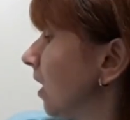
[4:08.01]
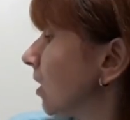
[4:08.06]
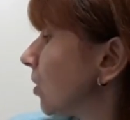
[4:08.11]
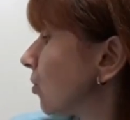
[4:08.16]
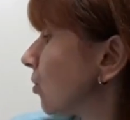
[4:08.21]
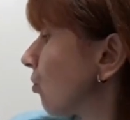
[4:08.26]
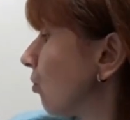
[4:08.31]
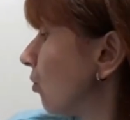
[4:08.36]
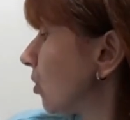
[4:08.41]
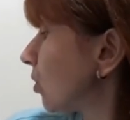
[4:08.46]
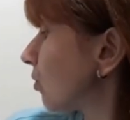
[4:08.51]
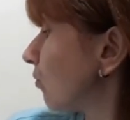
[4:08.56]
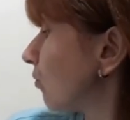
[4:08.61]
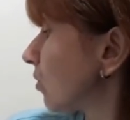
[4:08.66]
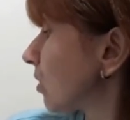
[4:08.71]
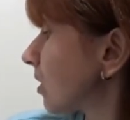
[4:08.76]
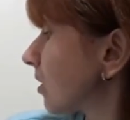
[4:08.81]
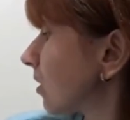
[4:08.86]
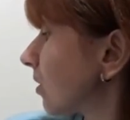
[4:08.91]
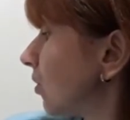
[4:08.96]
George
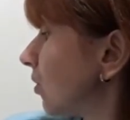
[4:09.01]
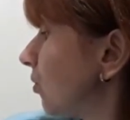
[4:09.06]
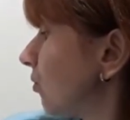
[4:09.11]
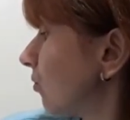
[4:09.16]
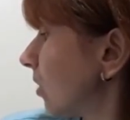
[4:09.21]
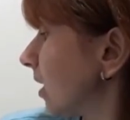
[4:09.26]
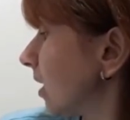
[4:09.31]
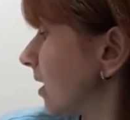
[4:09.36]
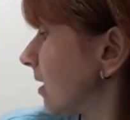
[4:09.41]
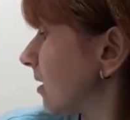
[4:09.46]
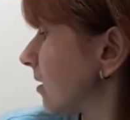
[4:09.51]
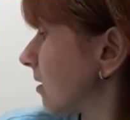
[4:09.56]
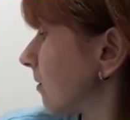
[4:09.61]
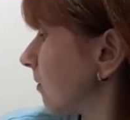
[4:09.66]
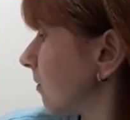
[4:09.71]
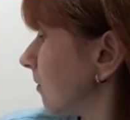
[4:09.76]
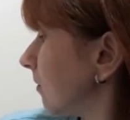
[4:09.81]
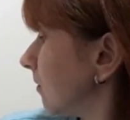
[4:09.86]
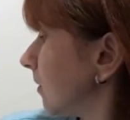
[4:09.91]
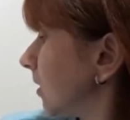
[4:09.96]
was curious.
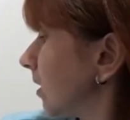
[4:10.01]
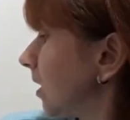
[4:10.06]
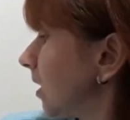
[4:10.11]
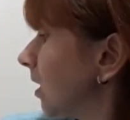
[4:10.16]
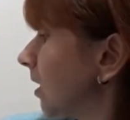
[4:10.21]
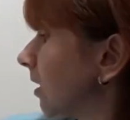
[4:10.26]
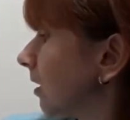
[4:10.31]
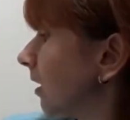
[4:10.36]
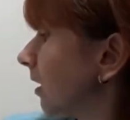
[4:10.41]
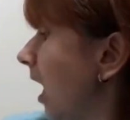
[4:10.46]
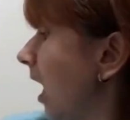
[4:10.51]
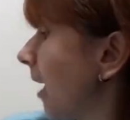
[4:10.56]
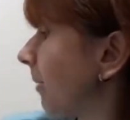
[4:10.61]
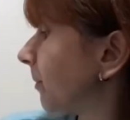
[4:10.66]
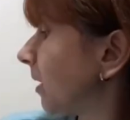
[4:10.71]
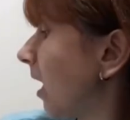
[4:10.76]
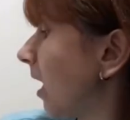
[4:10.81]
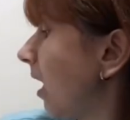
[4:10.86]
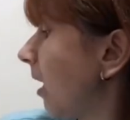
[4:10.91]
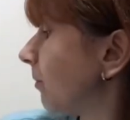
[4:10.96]
He climbed
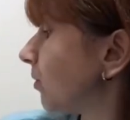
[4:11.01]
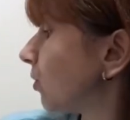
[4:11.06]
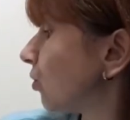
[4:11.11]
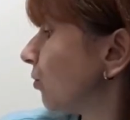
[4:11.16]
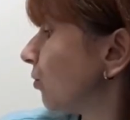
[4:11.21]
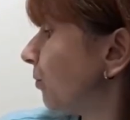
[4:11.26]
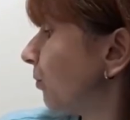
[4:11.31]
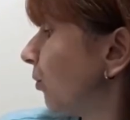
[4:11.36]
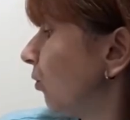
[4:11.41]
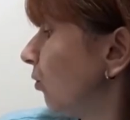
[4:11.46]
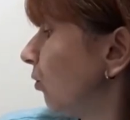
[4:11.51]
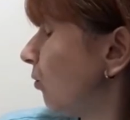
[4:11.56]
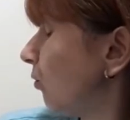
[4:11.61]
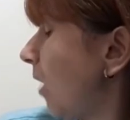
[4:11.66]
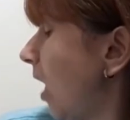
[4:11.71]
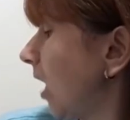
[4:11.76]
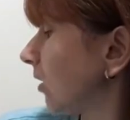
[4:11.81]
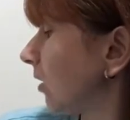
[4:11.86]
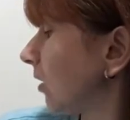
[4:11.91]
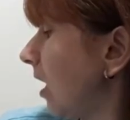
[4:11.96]
up to pull
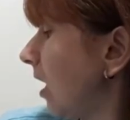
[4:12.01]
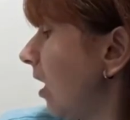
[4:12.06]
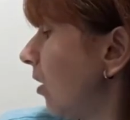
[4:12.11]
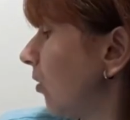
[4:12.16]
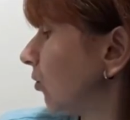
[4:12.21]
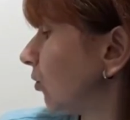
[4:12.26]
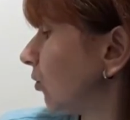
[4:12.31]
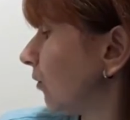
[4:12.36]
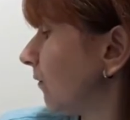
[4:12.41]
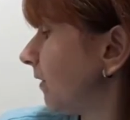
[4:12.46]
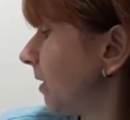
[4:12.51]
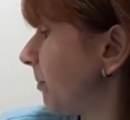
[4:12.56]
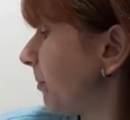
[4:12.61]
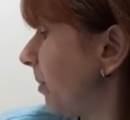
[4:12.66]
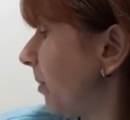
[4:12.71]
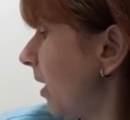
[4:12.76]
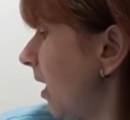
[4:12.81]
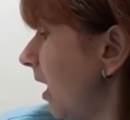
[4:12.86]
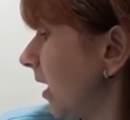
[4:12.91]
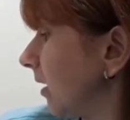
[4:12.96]
one out of the
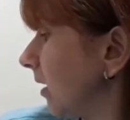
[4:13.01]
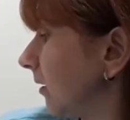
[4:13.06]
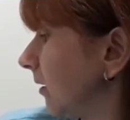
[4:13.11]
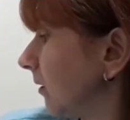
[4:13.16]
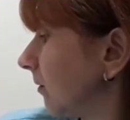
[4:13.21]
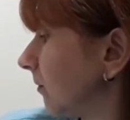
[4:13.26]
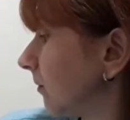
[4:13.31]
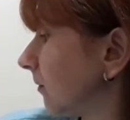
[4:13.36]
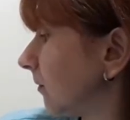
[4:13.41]
pile.